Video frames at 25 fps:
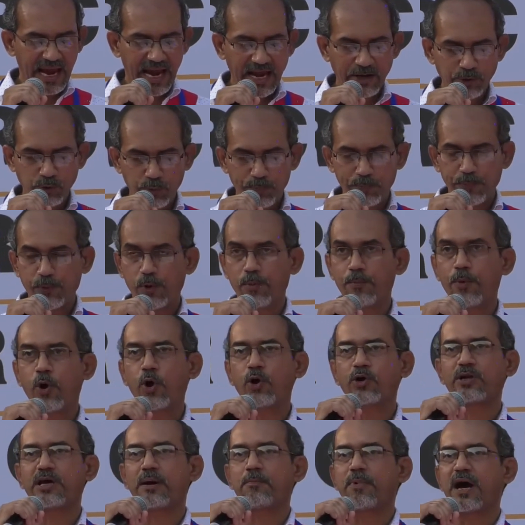and to
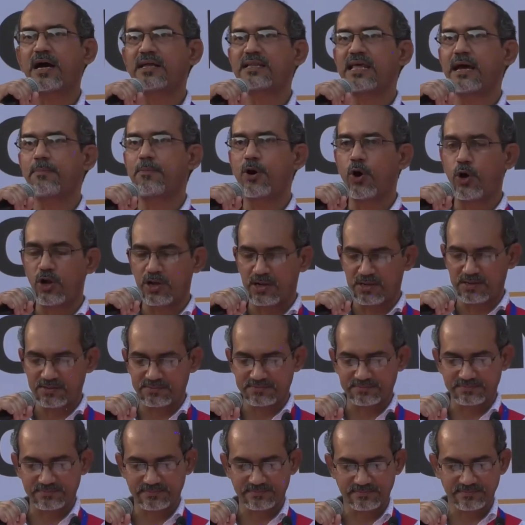promote among them all
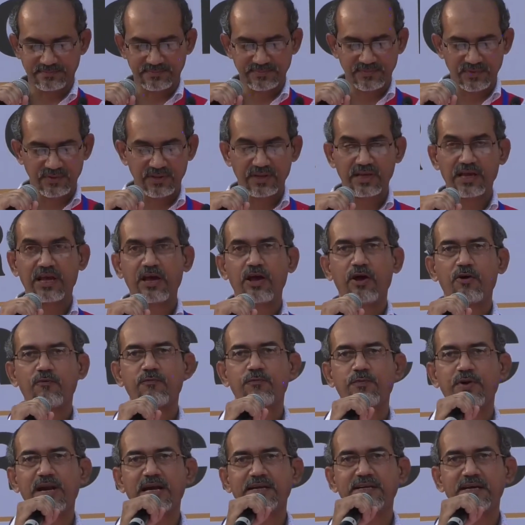
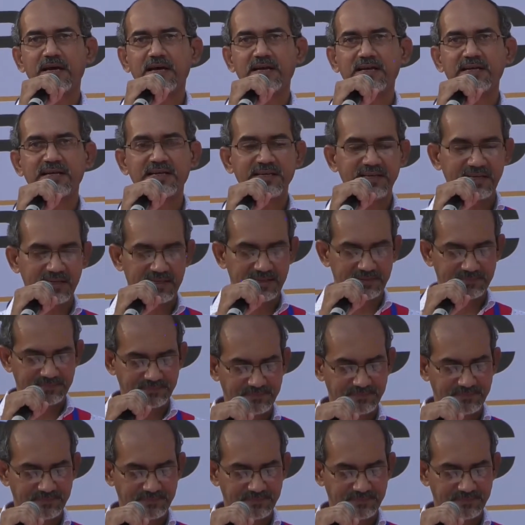fraternity,